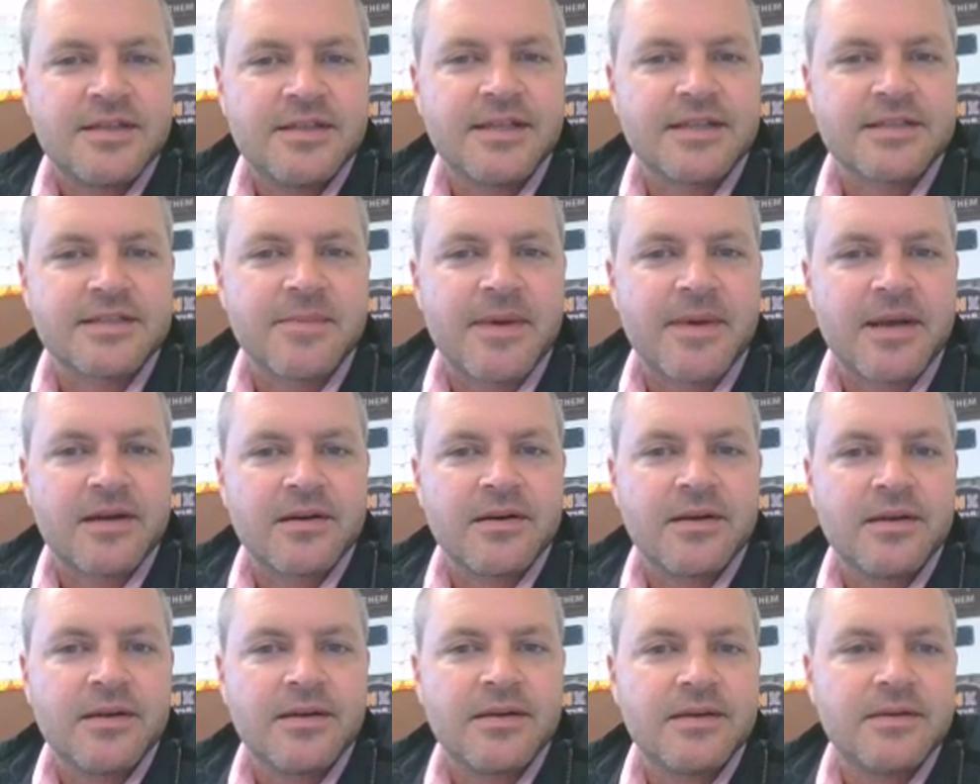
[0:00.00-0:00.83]
It doesn't
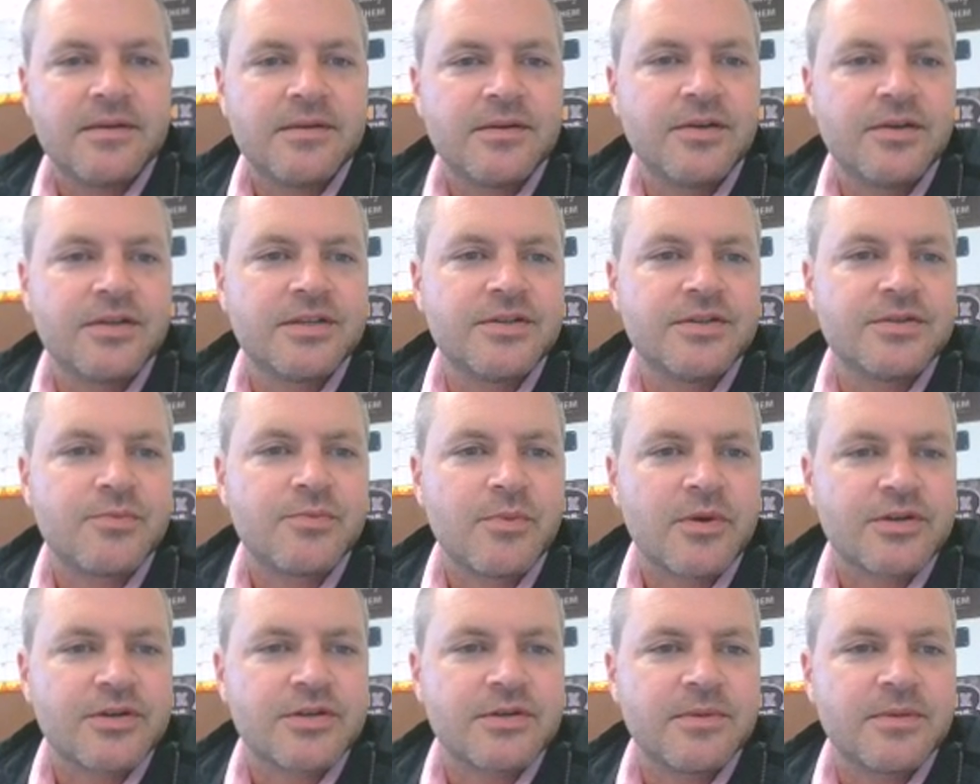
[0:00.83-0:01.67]
matter. You can use
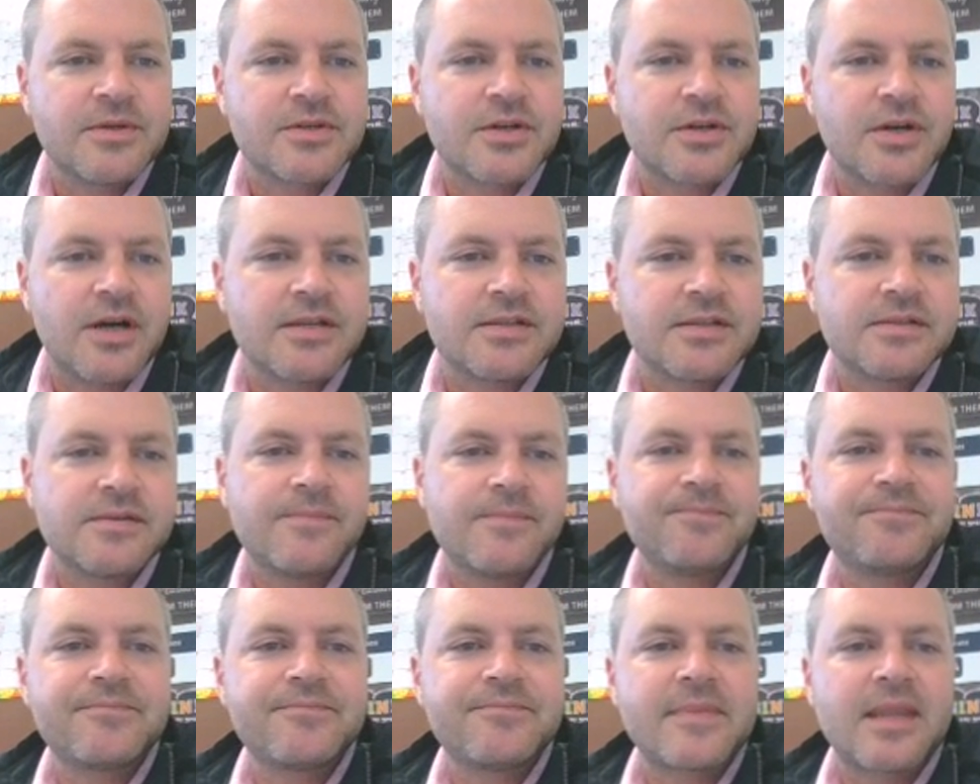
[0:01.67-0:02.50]
merge or merge across.
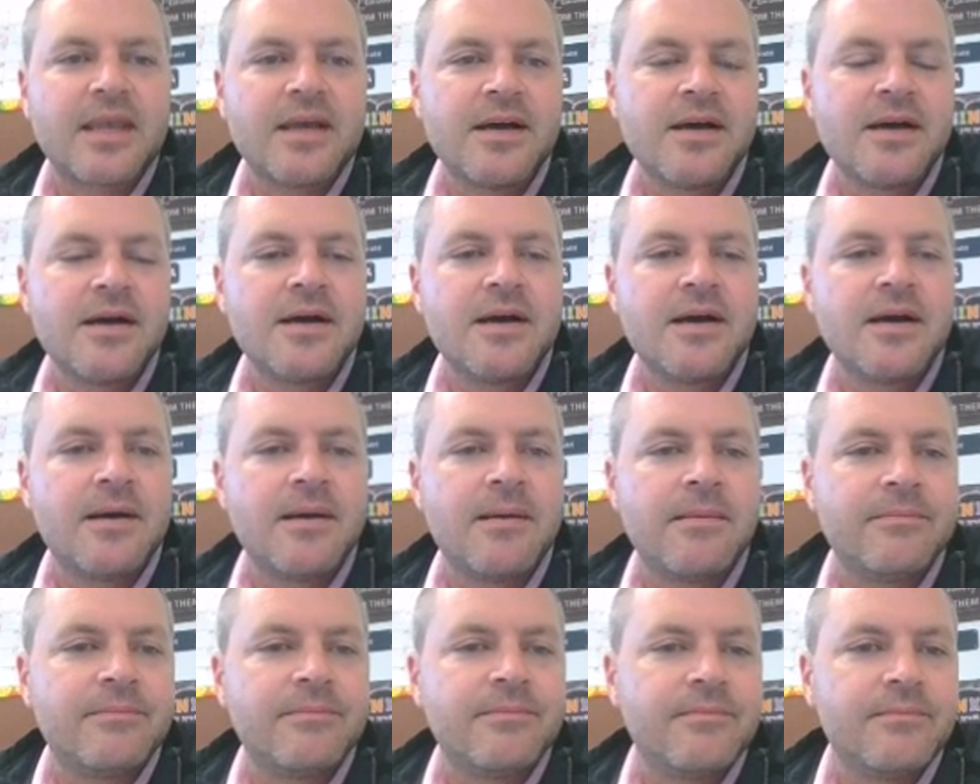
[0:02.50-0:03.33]

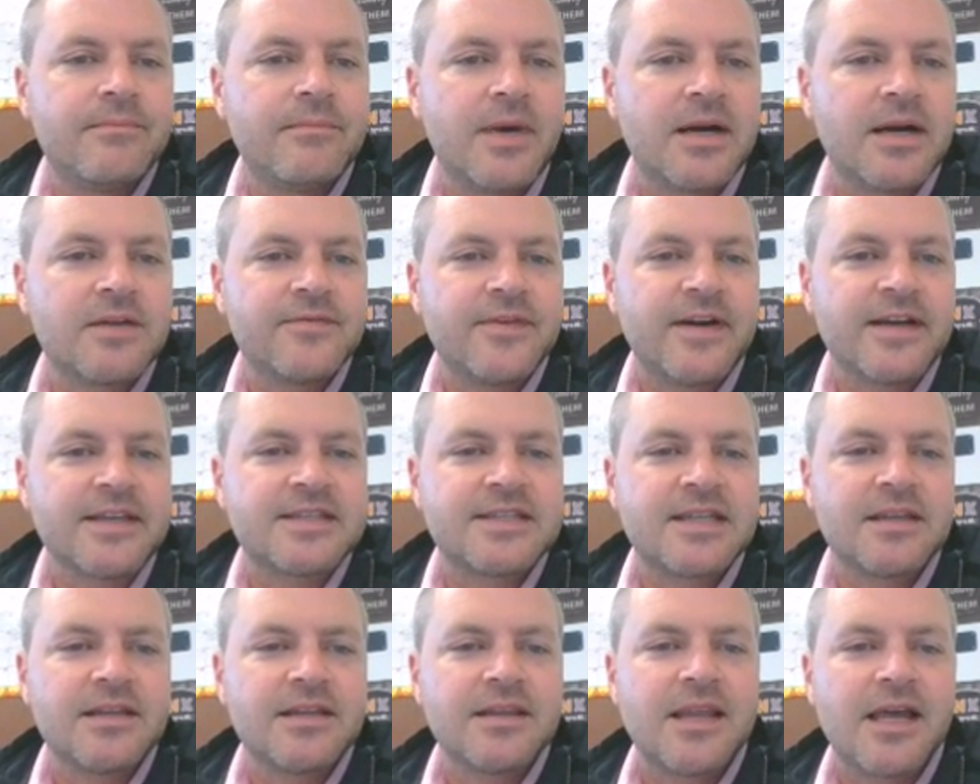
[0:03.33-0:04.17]
Modify
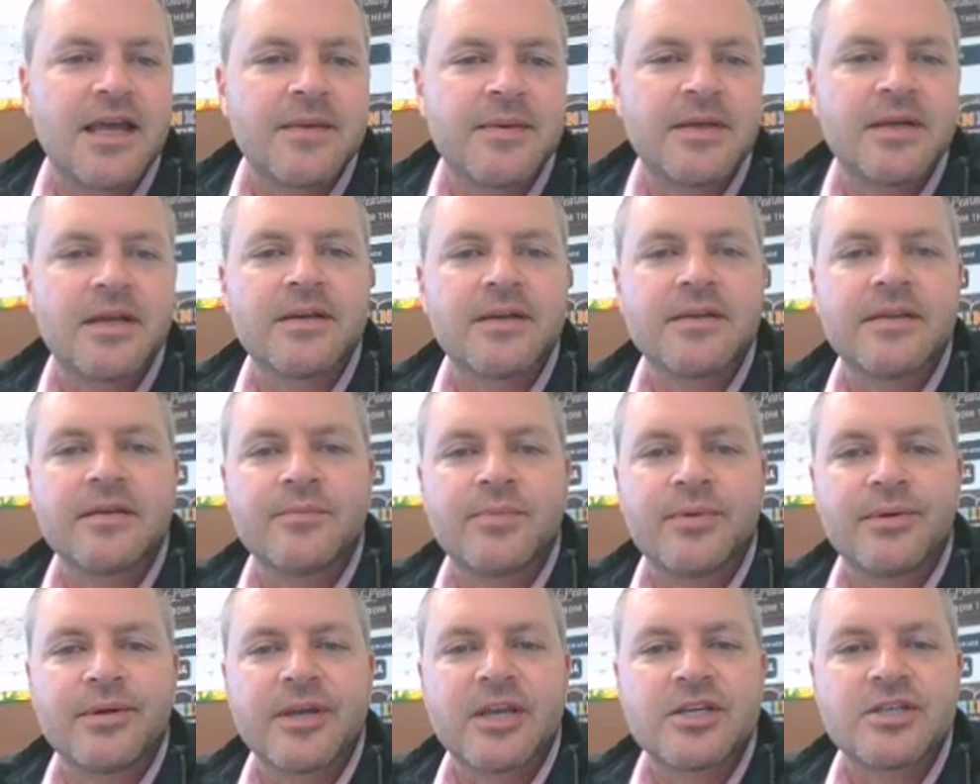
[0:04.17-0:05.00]
cell alignment under the
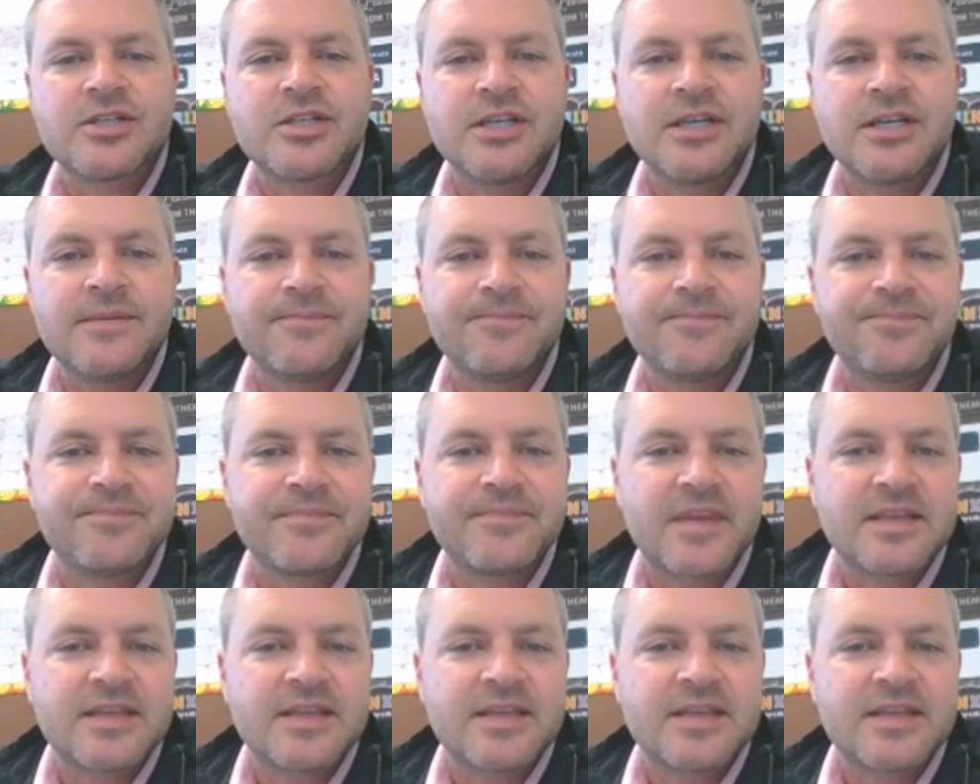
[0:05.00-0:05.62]
employee sheet.